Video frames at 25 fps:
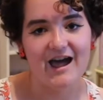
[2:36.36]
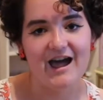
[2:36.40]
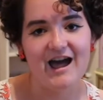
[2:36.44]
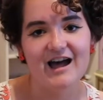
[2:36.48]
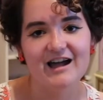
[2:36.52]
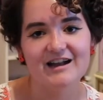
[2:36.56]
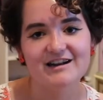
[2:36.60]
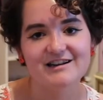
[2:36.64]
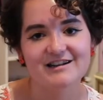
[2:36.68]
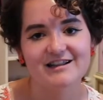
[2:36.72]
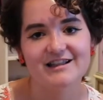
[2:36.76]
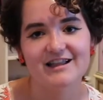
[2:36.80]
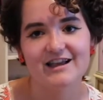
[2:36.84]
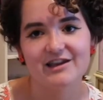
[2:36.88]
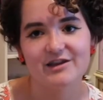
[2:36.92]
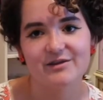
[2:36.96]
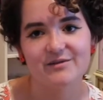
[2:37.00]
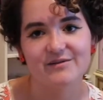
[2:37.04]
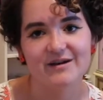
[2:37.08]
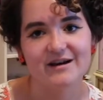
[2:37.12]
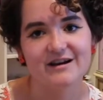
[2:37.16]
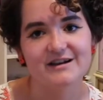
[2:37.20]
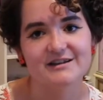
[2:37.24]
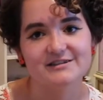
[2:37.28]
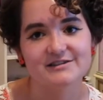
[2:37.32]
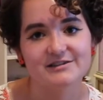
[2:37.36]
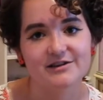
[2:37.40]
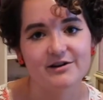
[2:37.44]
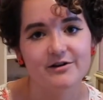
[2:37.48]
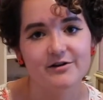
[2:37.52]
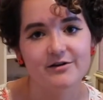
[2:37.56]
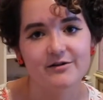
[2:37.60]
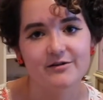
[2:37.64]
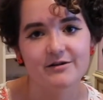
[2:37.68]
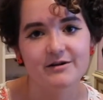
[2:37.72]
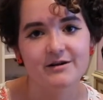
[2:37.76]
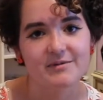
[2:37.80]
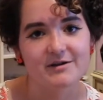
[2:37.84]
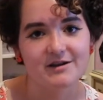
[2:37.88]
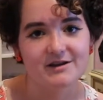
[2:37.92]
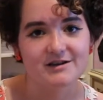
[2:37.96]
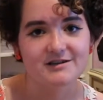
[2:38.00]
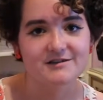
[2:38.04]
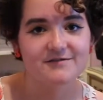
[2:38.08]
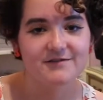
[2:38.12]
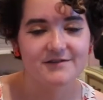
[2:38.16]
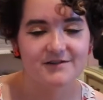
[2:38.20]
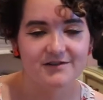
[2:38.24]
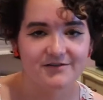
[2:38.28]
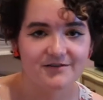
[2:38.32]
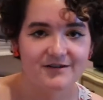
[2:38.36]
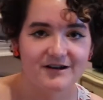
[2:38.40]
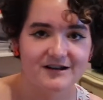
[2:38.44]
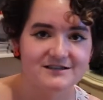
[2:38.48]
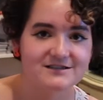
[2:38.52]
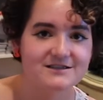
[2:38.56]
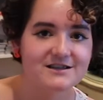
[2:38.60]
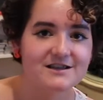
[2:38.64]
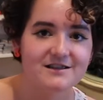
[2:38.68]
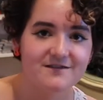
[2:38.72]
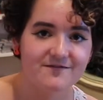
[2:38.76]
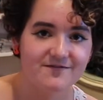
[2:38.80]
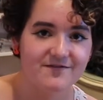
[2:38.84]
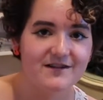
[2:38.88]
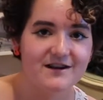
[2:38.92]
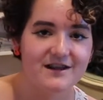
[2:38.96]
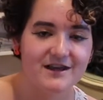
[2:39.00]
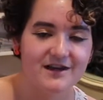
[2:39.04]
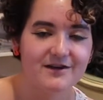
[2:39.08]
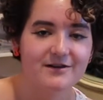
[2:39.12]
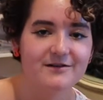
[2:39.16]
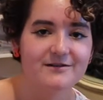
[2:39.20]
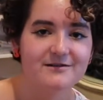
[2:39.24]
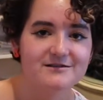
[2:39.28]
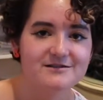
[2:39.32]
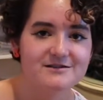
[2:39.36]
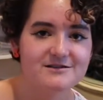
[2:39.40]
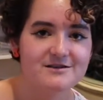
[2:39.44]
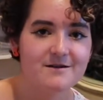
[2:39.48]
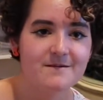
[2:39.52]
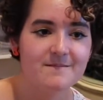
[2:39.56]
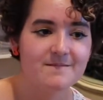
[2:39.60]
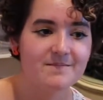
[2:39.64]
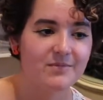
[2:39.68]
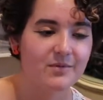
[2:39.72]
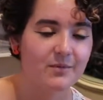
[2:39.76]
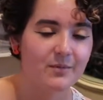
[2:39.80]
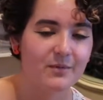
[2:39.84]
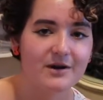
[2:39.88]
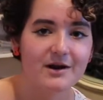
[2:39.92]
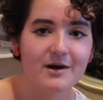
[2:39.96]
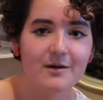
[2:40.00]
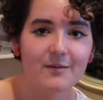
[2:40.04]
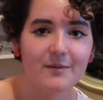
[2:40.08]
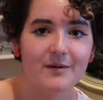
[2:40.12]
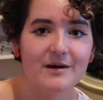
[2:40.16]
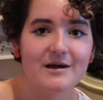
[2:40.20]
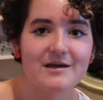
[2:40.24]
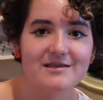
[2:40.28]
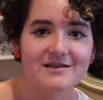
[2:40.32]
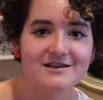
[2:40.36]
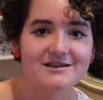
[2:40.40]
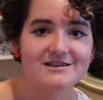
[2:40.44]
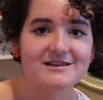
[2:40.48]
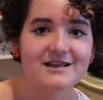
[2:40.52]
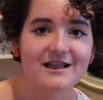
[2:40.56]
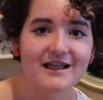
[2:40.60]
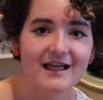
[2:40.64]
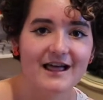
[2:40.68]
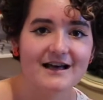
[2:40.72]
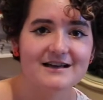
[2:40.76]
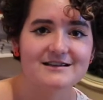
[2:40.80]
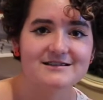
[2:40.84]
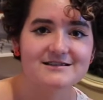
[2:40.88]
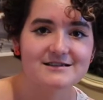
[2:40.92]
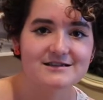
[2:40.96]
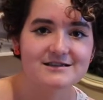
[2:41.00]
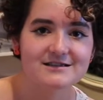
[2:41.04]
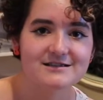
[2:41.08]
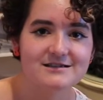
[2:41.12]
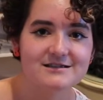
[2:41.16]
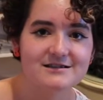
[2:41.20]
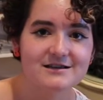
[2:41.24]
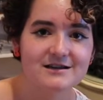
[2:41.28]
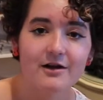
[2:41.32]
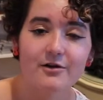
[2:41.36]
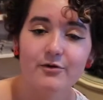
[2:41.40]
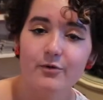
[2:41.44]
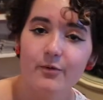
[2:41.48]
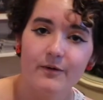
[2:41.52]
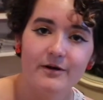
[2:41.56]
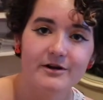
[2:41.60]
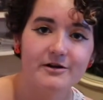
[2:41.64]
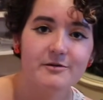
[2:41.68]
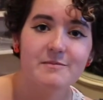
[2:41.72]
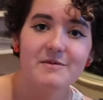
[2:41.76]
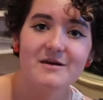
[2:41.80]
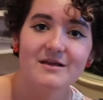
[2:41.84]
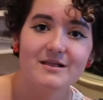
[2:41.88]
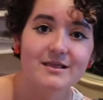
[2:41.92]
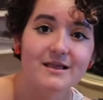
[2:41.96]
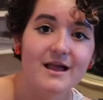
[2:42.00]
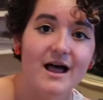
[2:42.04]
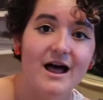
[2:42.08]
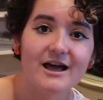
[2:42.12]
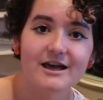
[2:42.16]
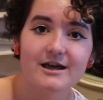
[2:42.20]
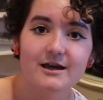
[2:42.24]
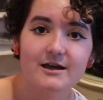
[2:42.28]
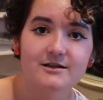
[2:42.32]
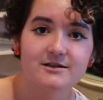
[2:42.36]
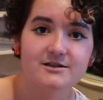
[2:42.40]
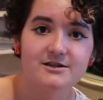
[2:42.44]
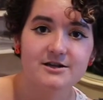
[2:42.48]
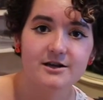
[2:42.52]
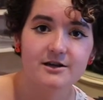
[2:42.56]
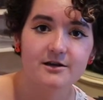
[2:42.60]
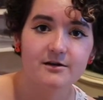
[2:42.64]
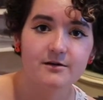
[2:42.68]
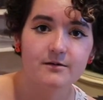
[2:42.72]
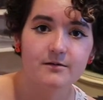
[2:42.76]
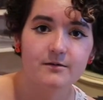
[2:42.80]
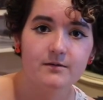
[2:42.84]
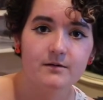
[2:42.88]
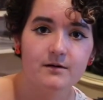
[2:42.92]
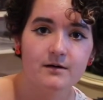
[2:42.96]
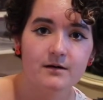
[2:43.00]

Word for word: had to let you guys know, because for the rest of the videos, when I wear these glasses, I don't want to be lying to you.